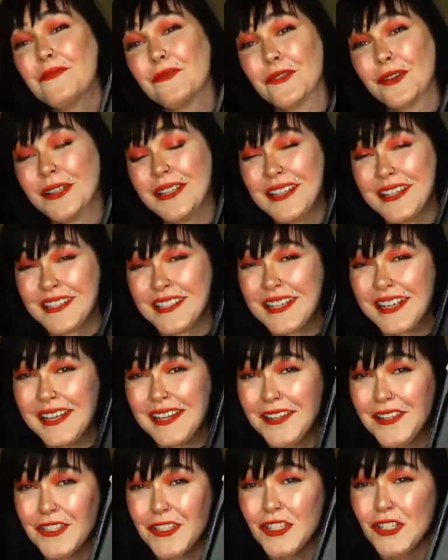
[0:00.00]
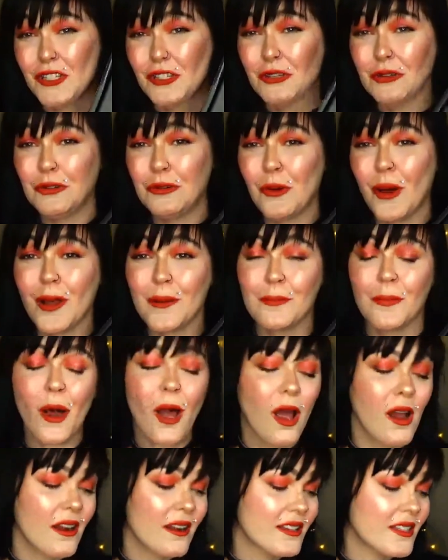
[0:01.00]
really excited to
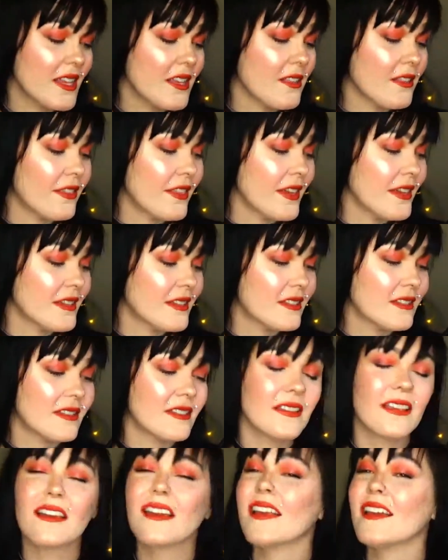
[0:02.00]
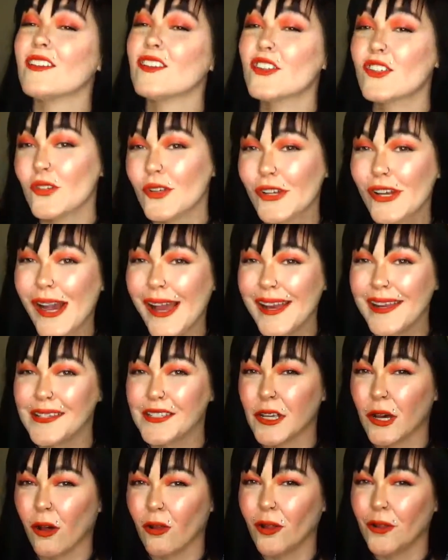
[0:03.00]
unbox this and show you guys
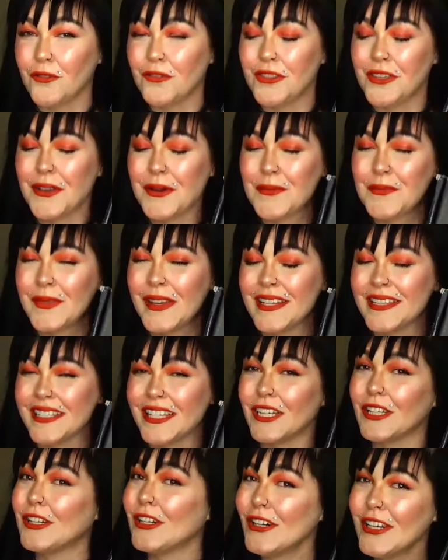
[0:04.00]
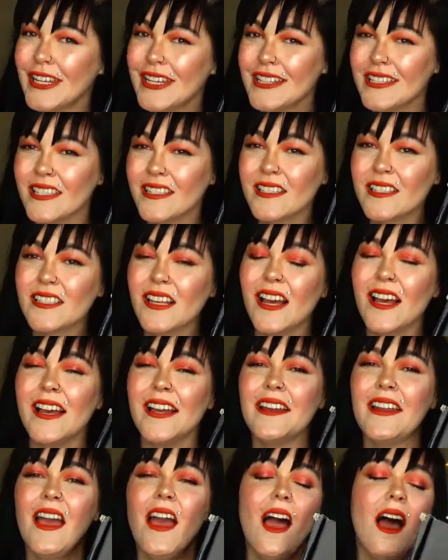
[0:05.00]
all of the amazing goodies
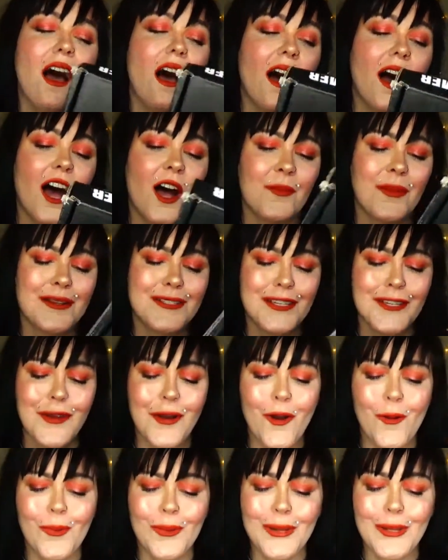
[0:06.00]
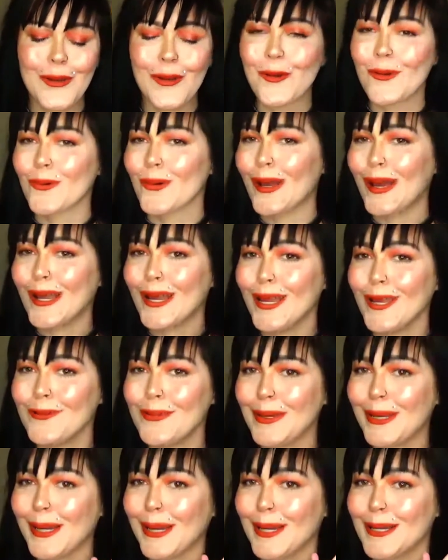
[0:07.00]
inside. I did open it already
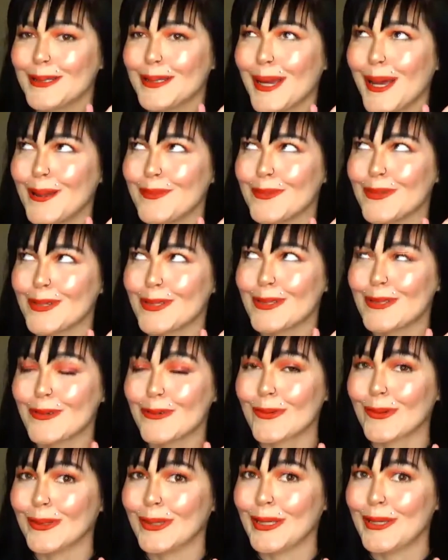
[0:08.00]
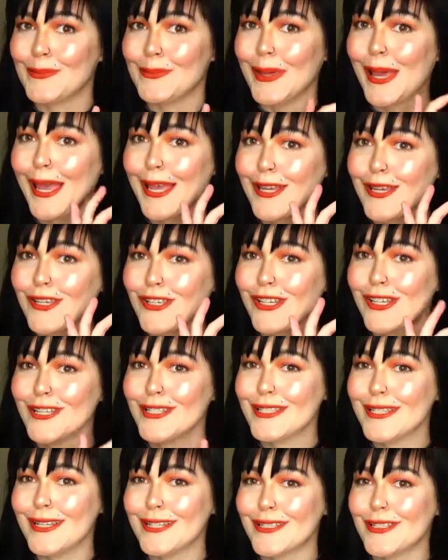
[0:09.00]
because I'm just really
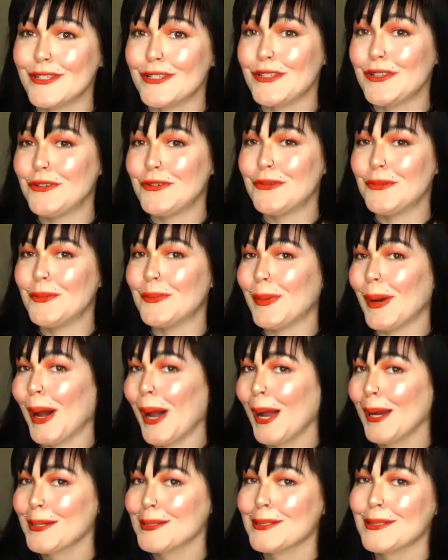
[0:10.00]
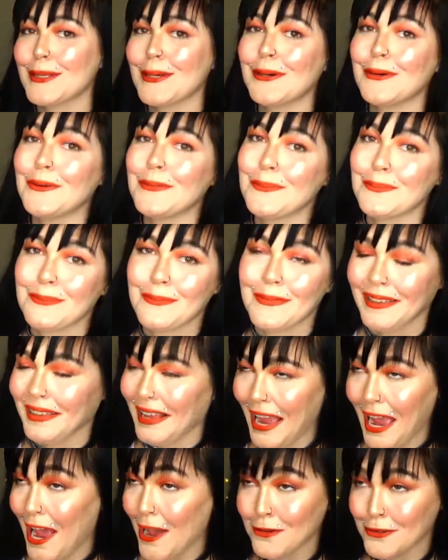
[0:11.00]
impatient and it's a new box, so
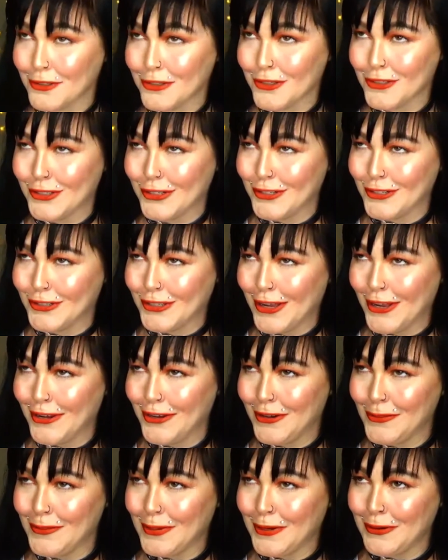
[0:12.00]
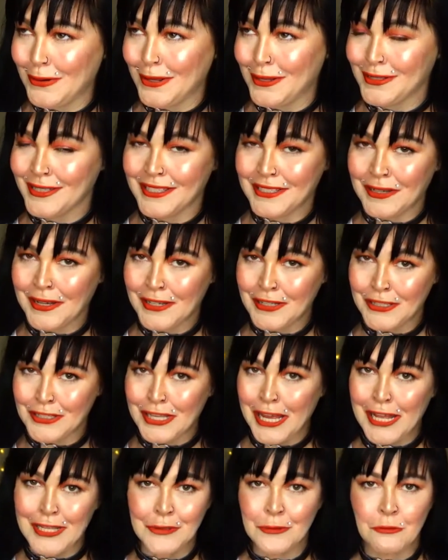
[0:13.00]
I was just excited about it, so I just
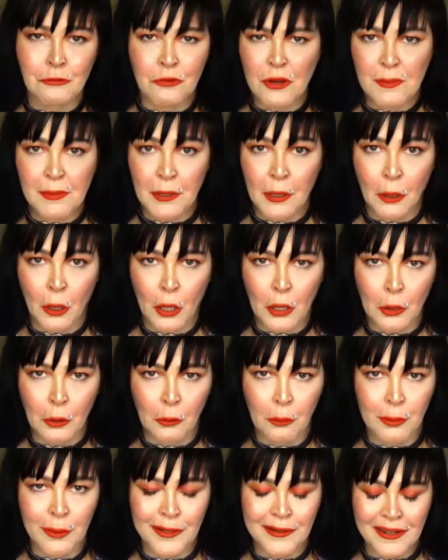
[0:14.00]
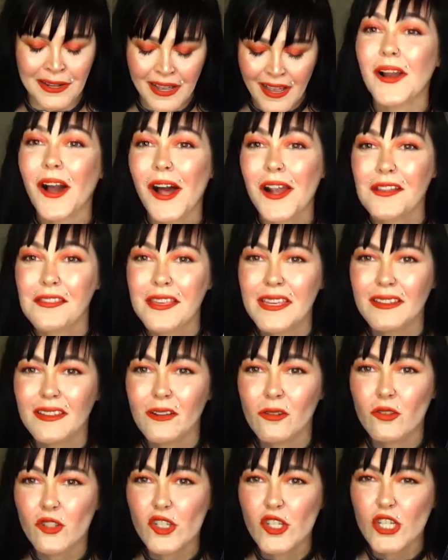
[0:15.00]
had to rip it on open. Got the
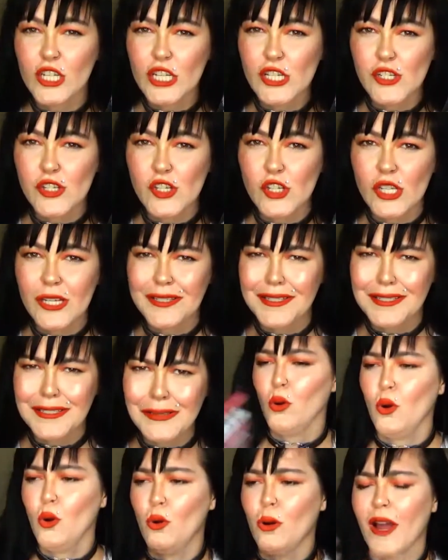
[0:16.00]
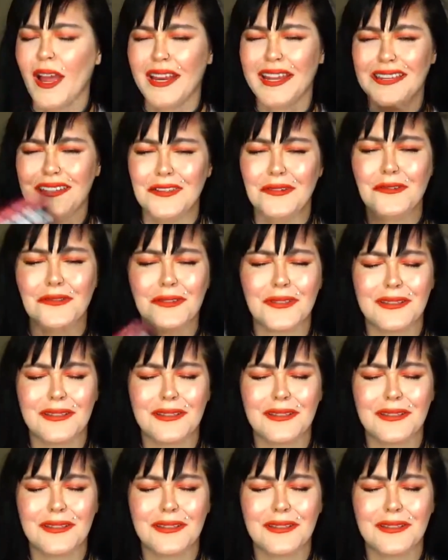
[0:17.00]
little cheat sheet, so I can use